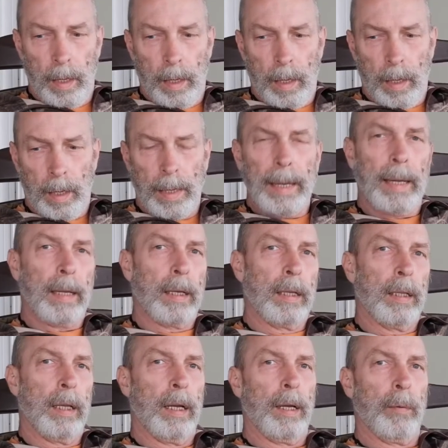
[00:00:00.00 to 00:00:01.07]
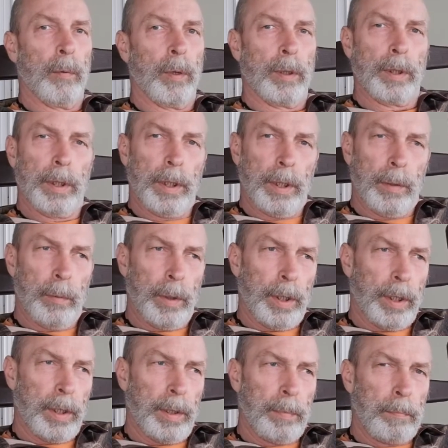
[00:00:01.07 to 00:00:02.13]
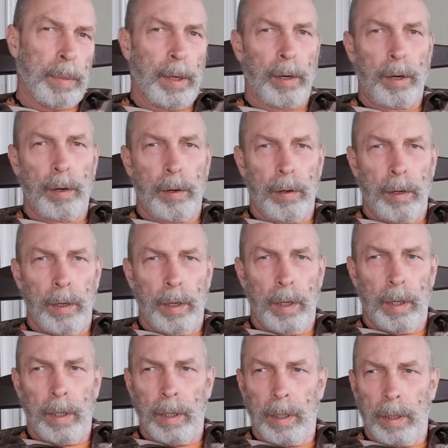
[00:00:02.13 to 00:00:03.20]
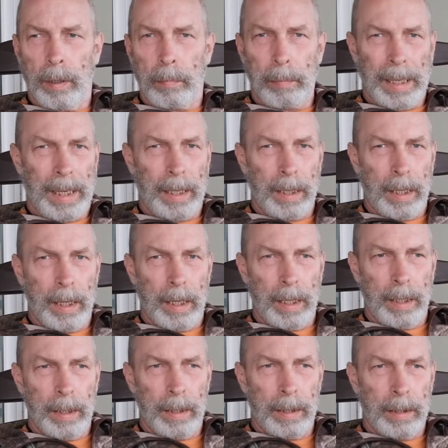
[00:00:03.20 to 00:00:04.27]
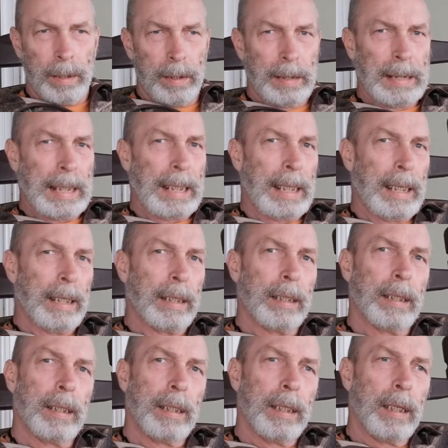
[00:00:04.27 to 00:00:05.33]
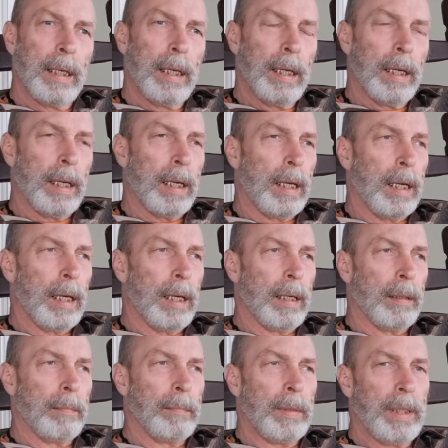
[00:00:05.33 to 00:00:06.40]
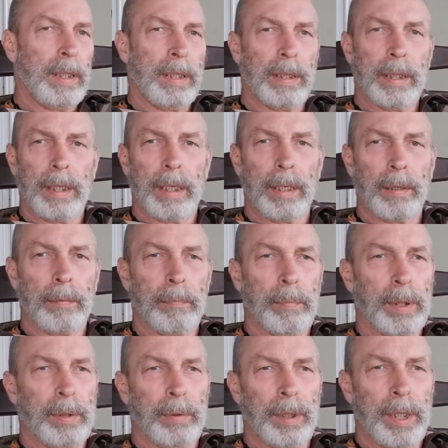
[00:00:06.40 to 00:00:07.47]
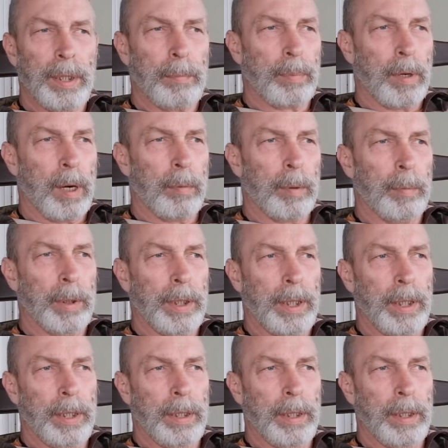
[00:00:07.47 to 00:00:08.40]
Hanking line works good with paracord, bank line, zing it, anything between probably